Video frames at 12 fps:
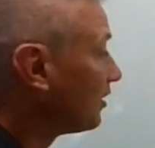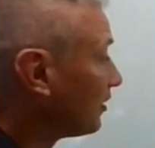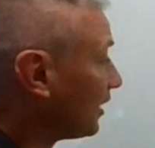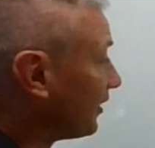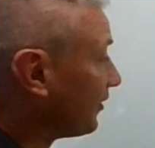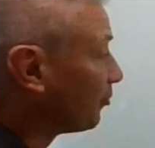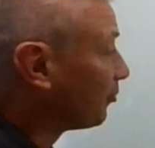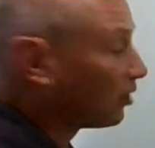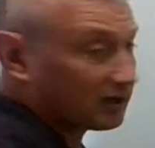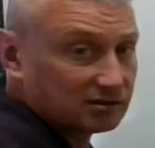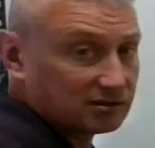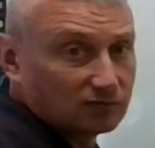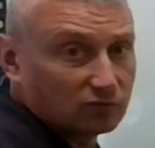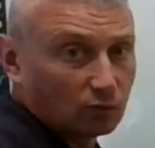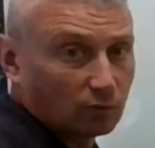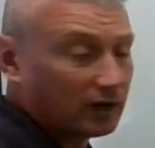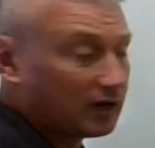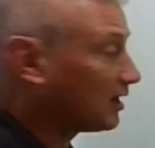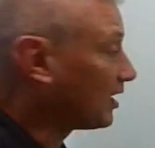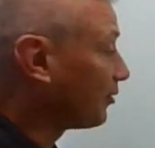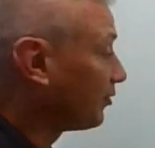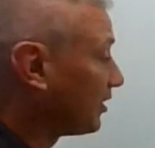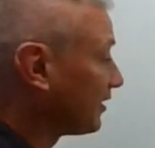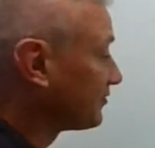The positives would win. I
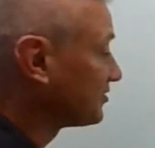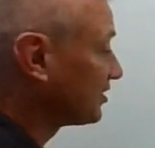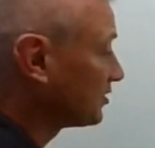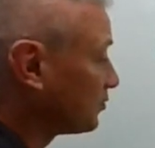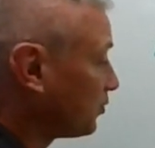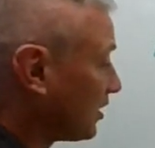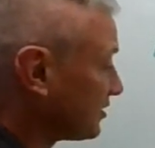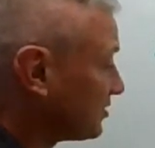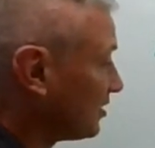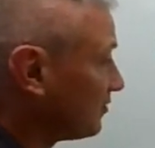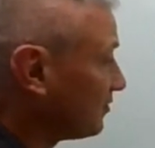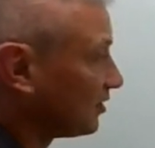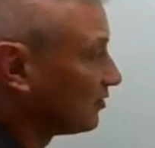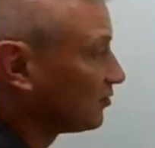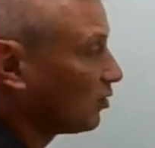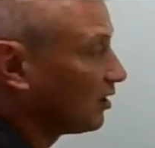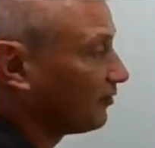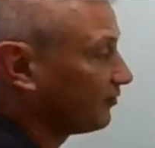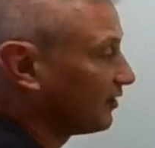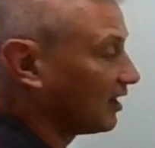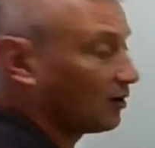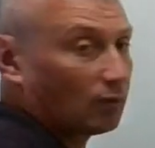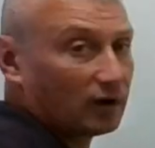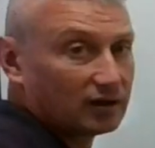would have 6 positives, and 12 take
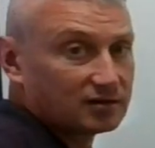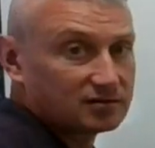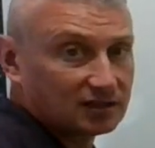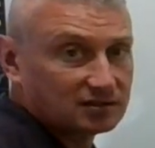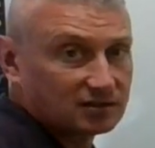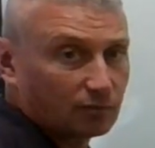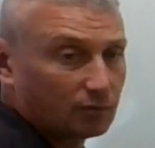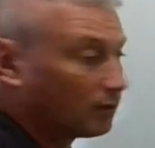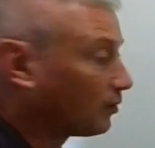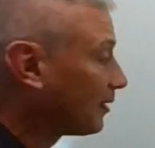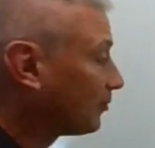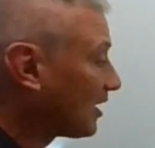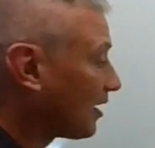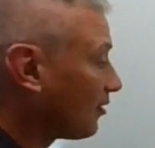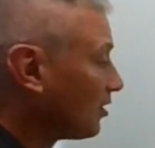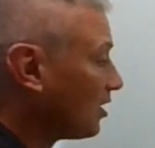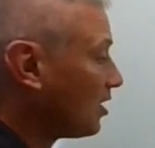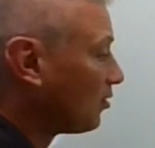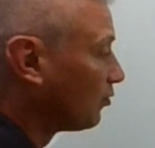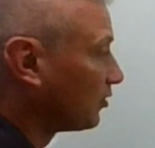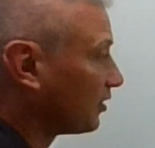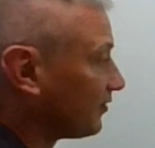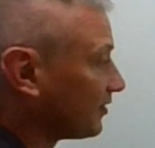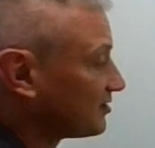away the 6 that we wiped out will
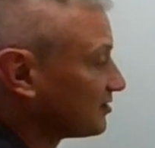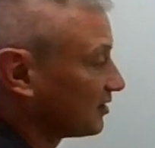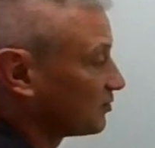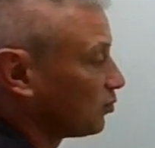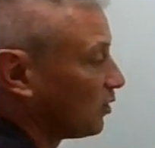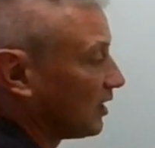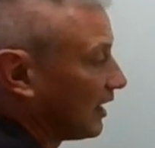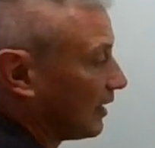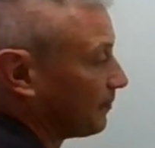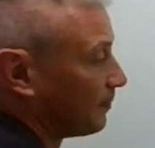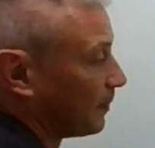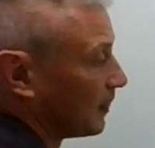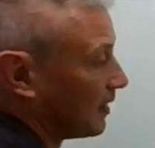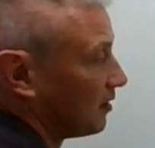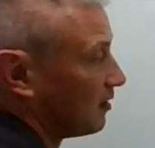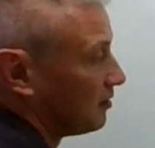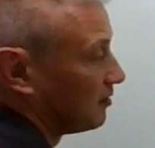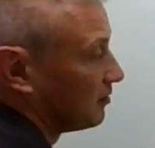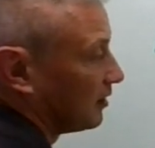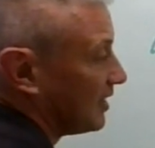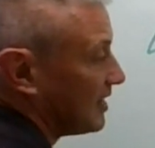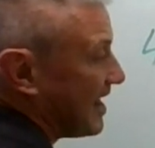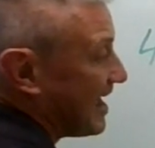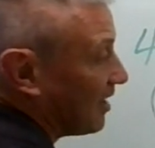give us 6y. Okay,
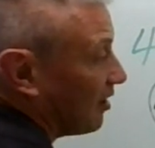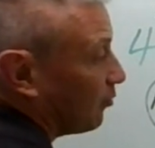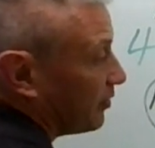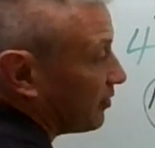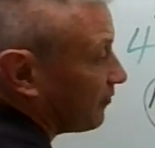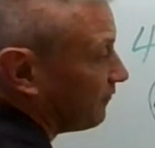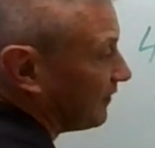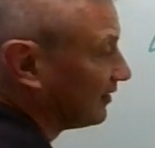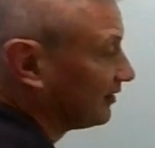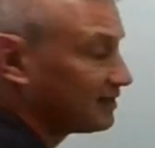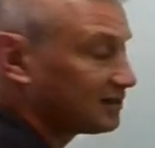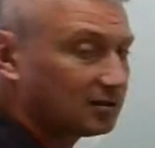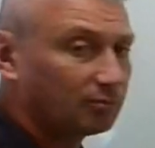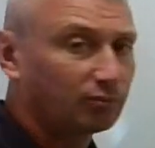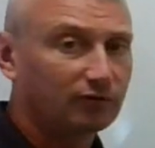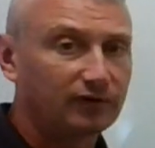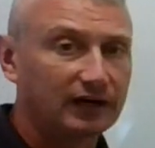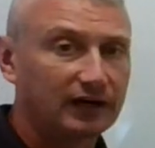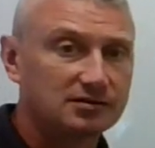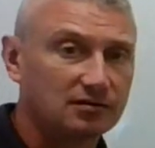now we are finally simplified.